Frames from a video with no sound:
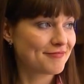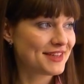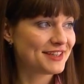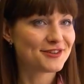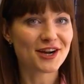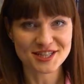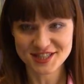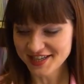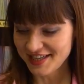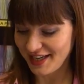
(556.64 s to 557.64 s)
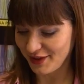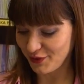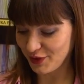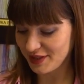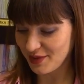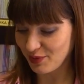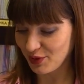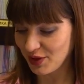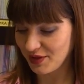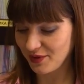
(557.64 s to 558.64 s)
in Russia, and for example,
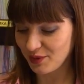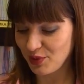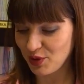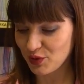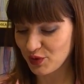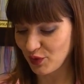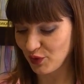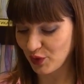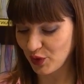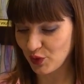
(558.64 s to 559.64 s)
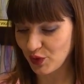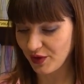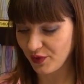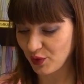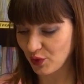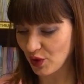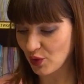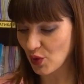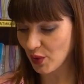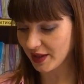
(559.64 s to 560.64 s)
it will be useful for you if you are
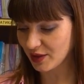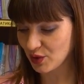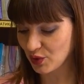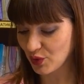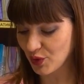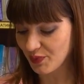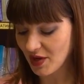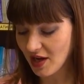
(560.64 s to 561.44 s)
going to